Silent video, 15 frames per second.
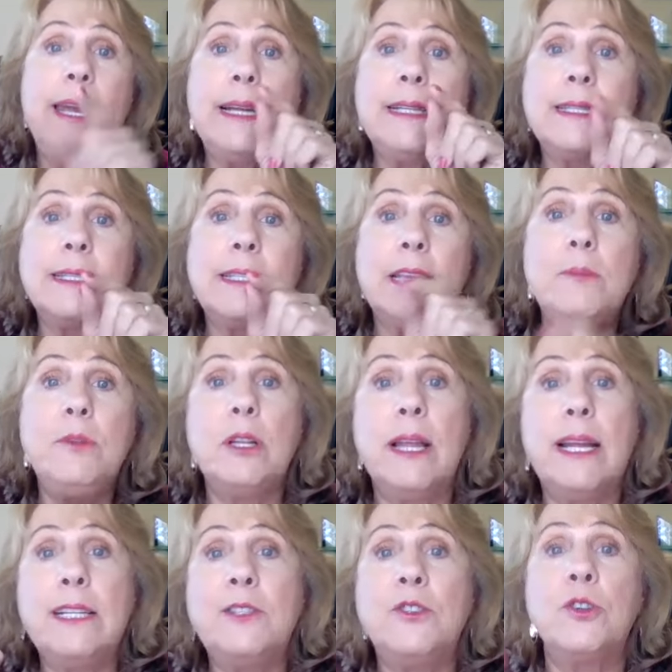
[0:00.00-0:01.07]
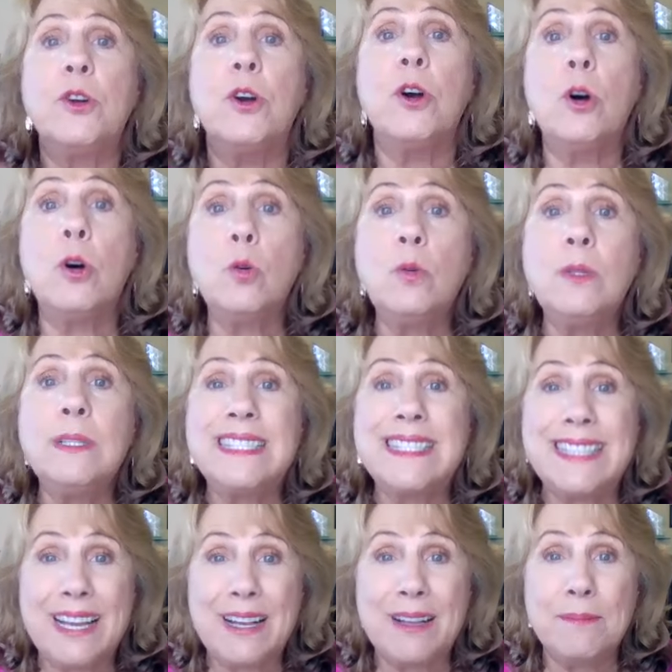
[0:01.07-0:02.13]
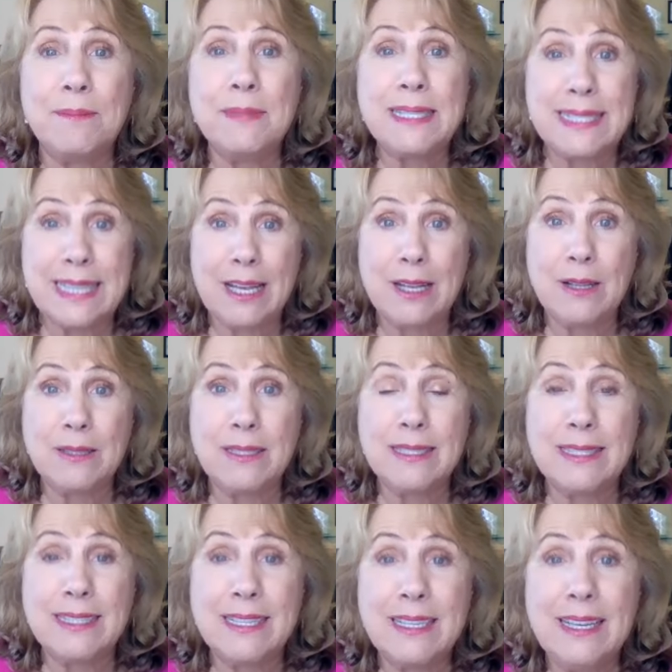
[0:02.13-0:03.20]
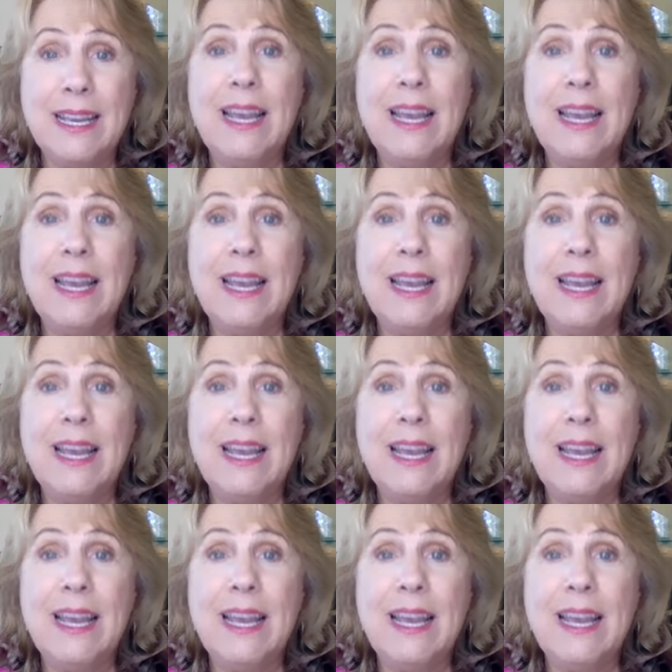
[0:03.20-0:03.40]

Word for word: It stimulates your own stem cells